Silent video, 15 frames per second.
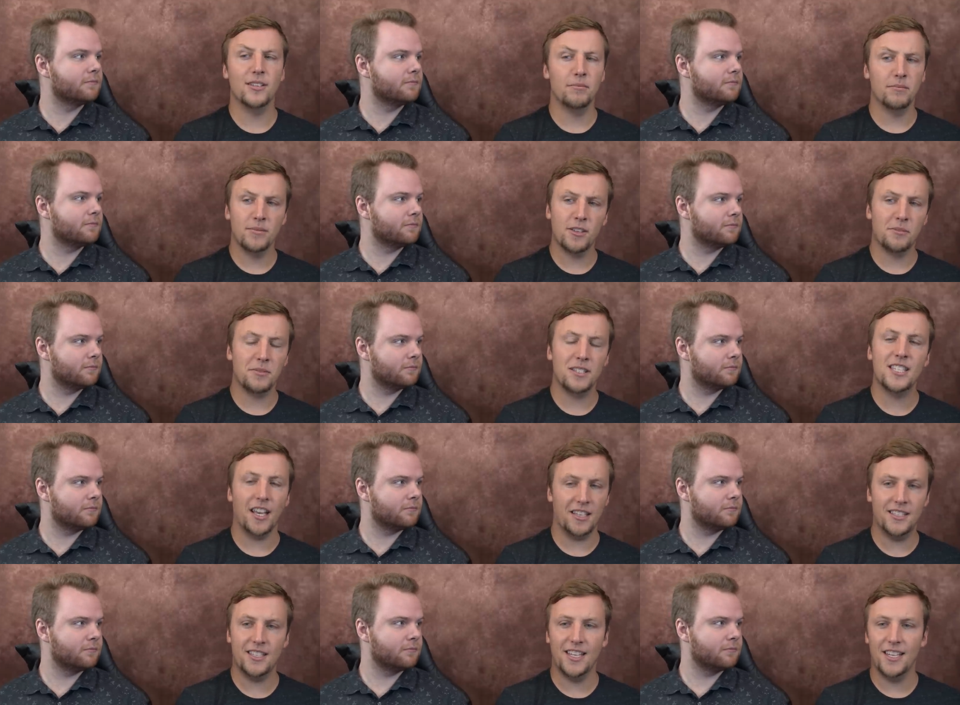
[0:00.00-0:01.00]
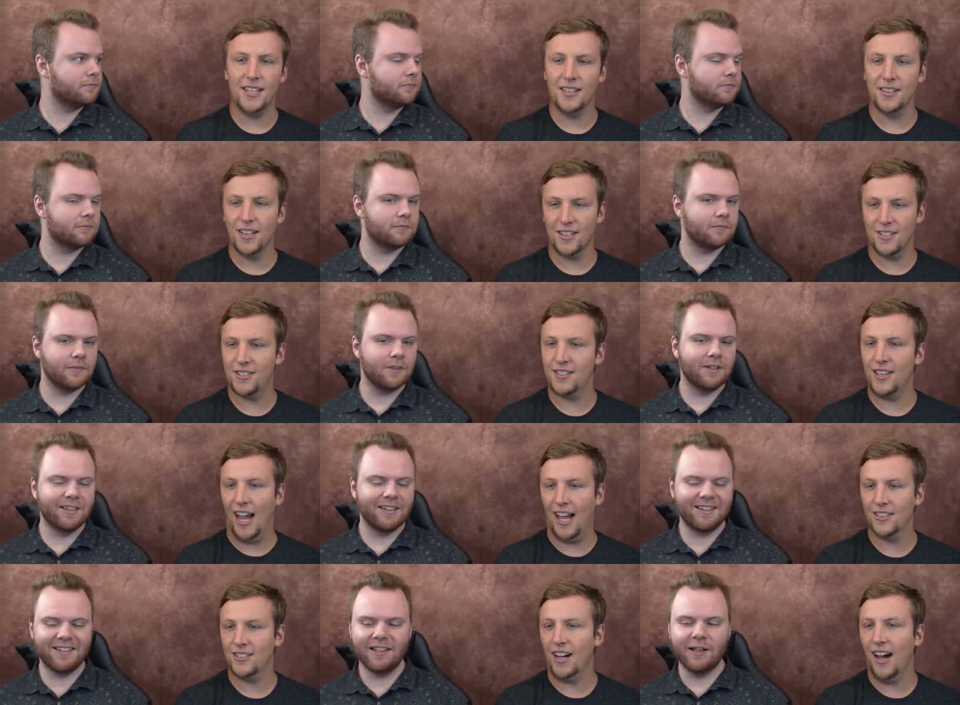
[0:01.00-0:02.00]
Speaker 1: some some sussiness
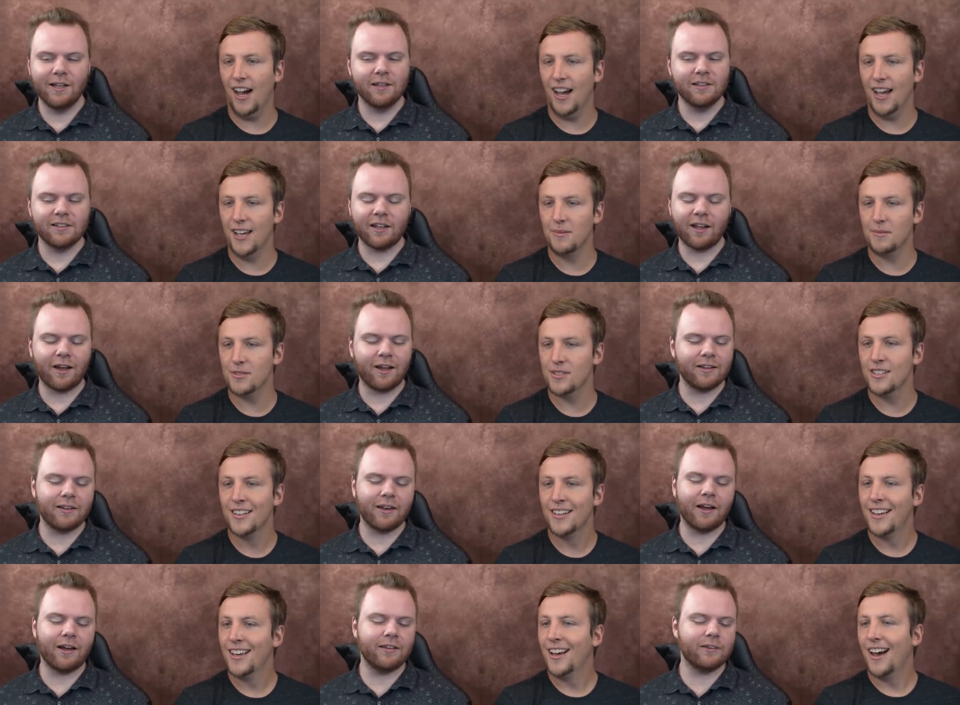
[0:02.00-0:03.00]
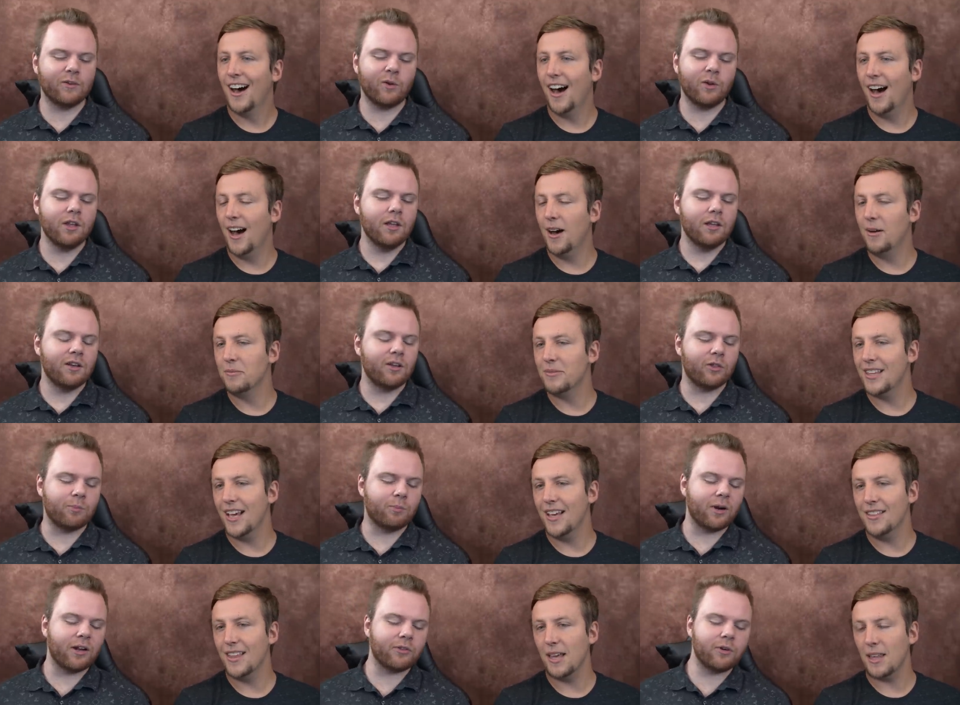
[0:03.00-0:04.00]
at times. No, no, um, no
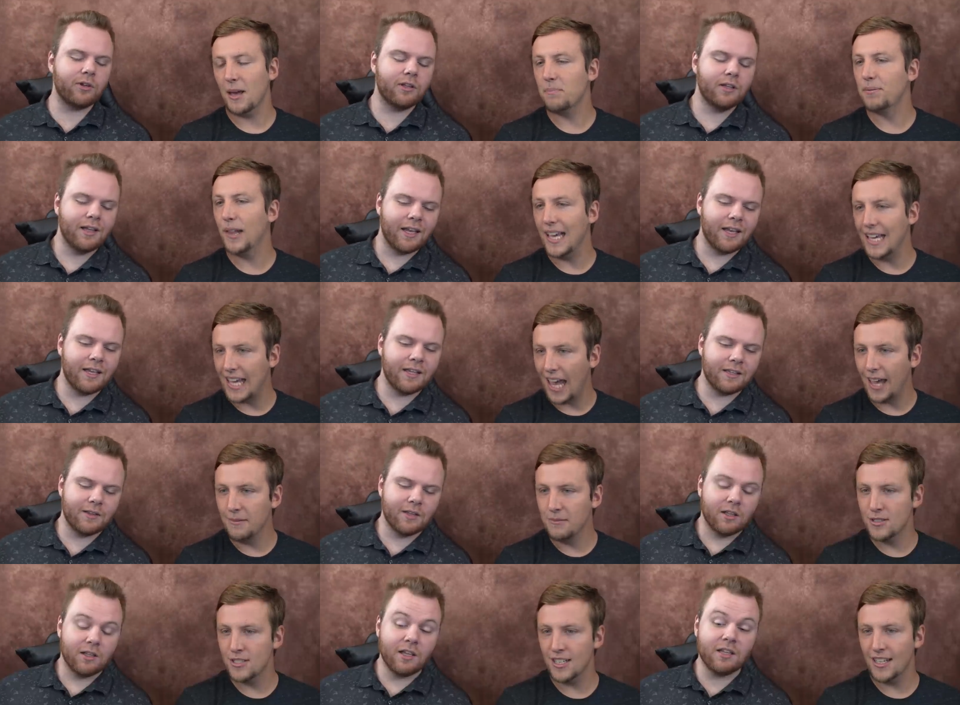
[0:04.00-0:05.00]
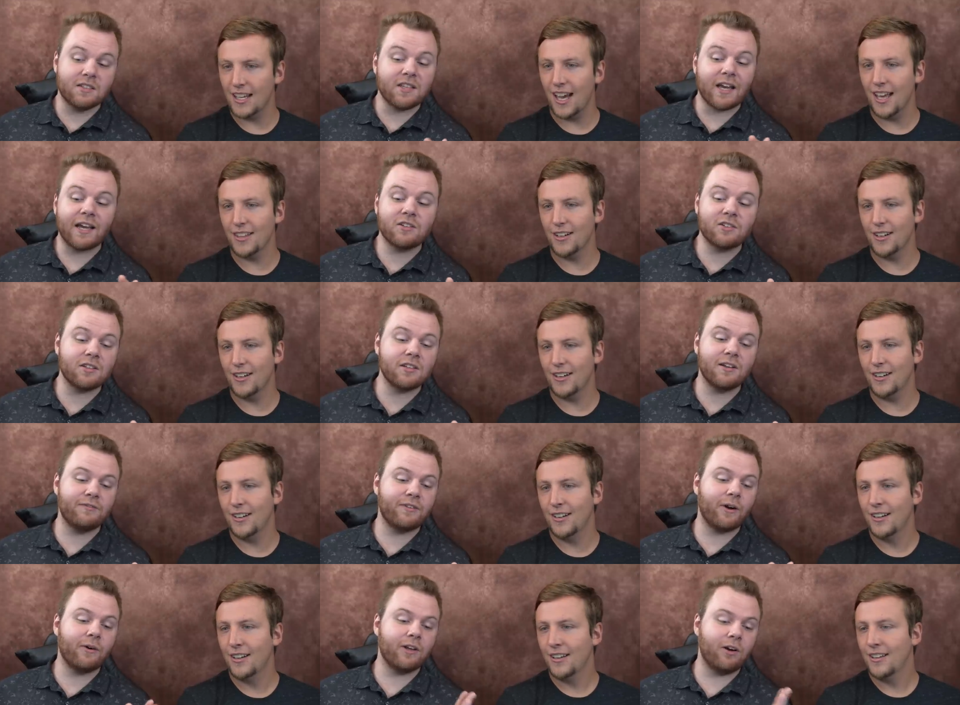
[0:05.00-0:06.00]
they, the brother, they, they, play games together. It's actually
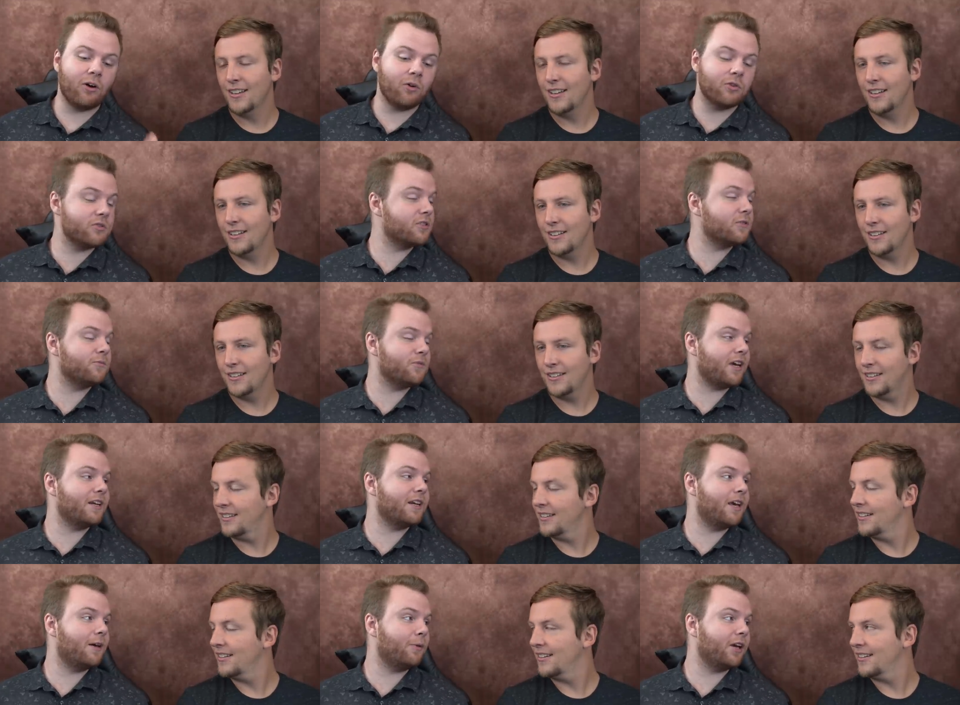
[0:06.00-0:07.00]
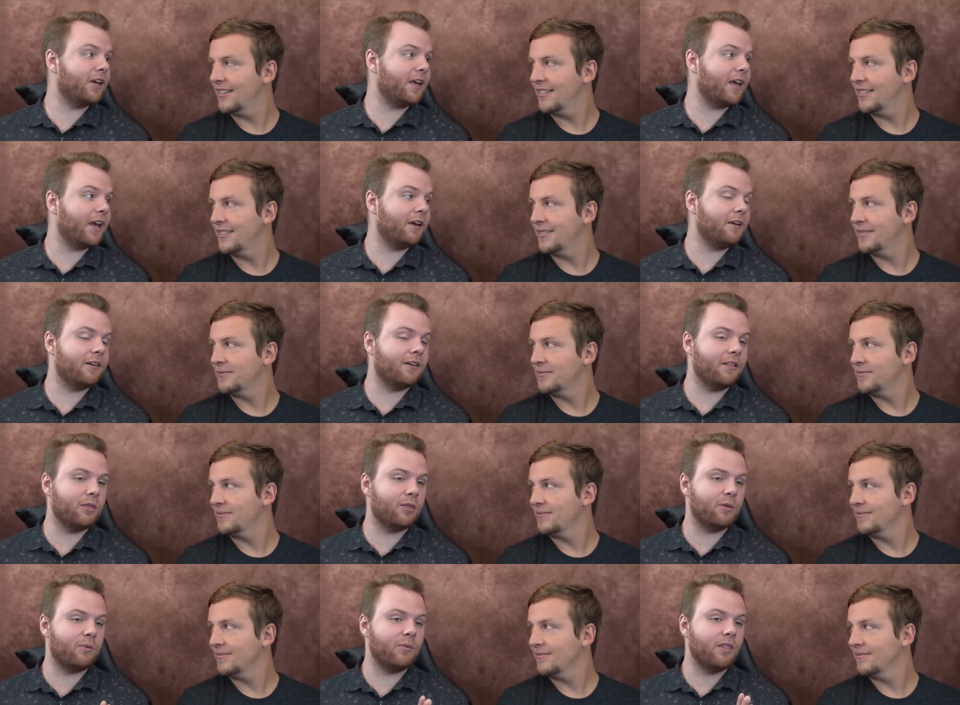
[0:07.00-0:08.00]
a
Speaker 2: very wholesome dynamic, and
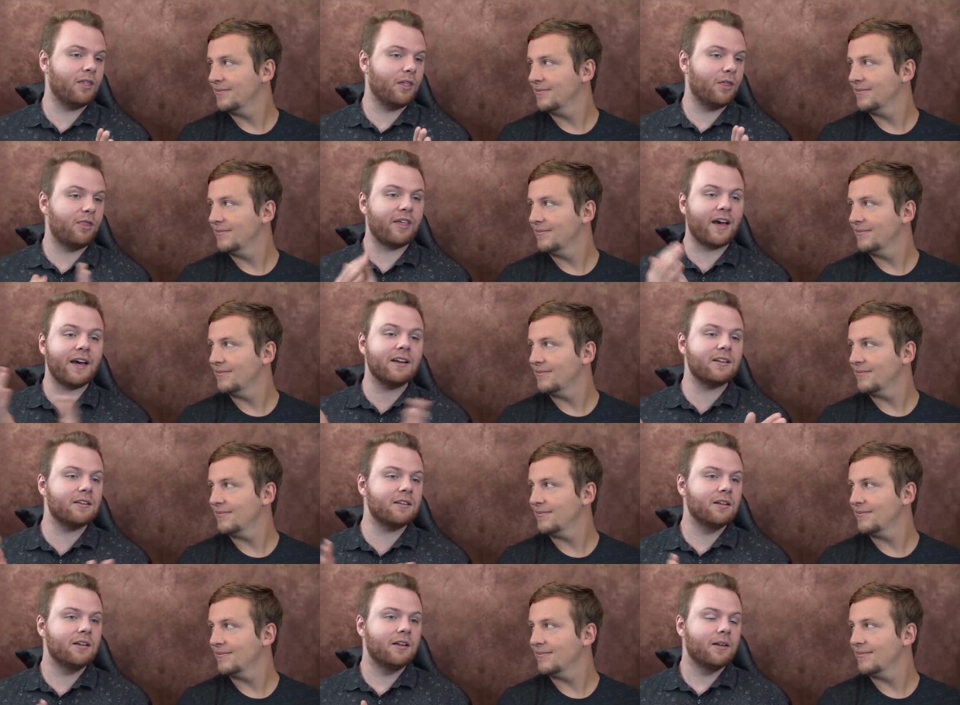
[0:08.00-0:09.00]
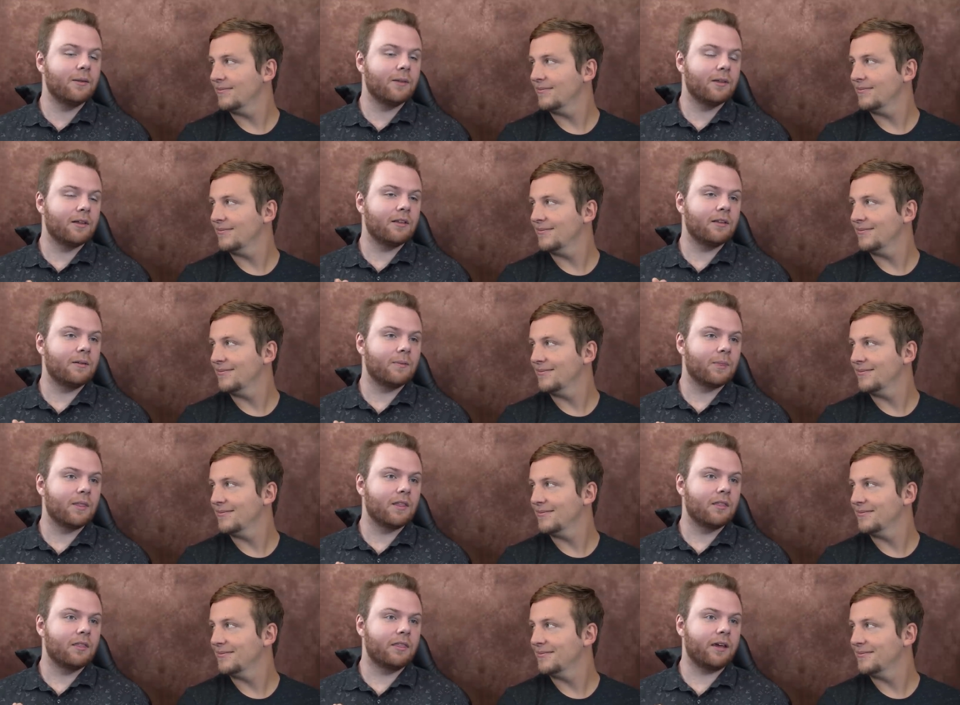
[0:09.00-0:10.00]
the, that
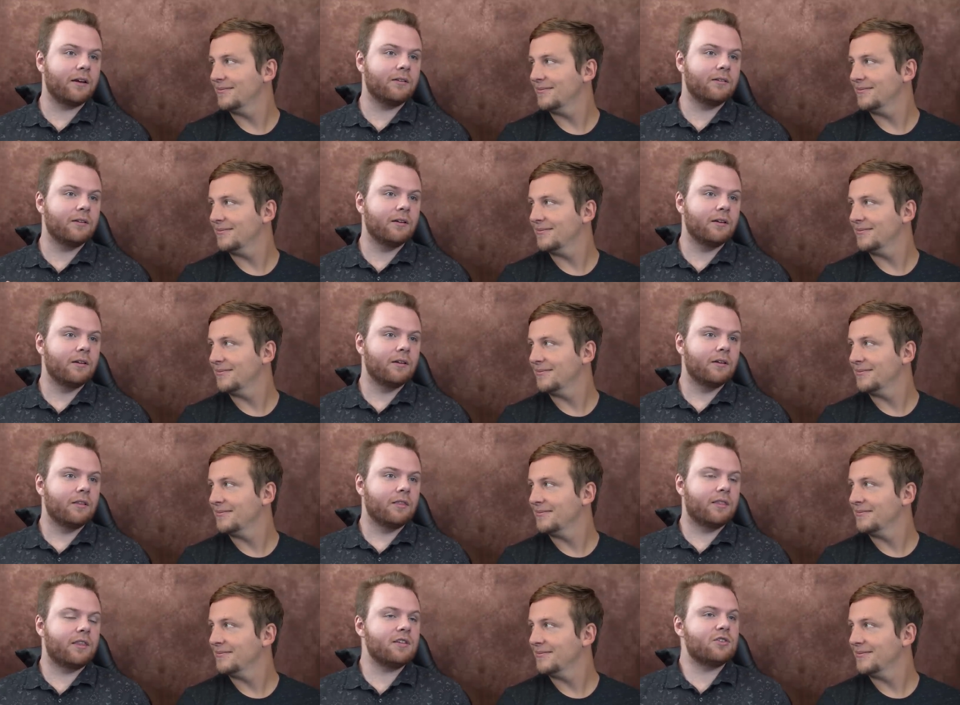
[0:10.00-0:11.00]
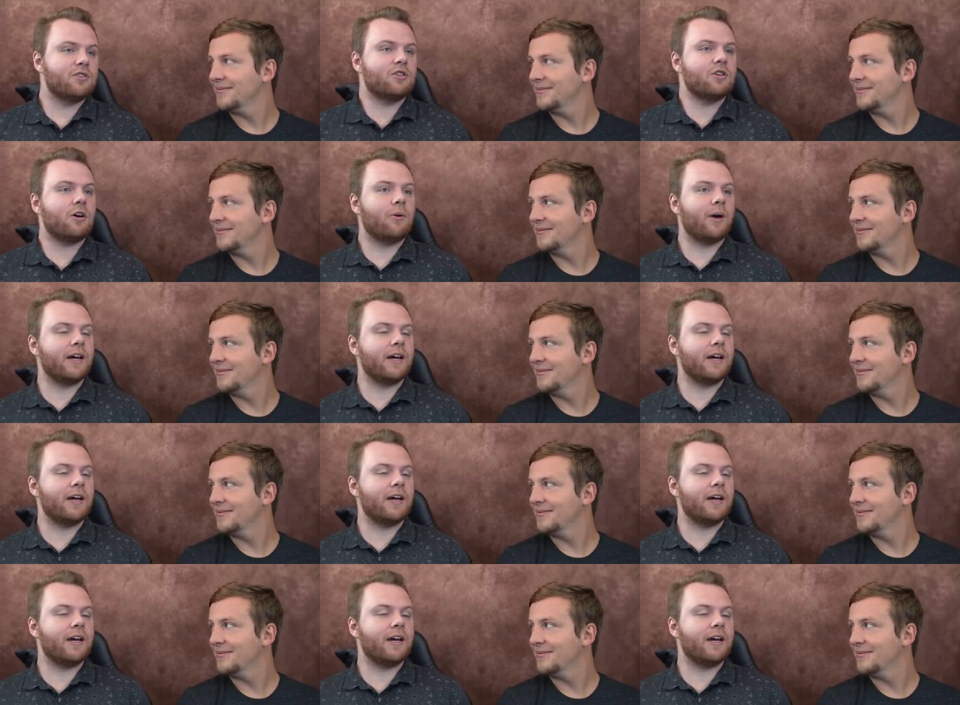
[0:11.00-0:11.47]
that this show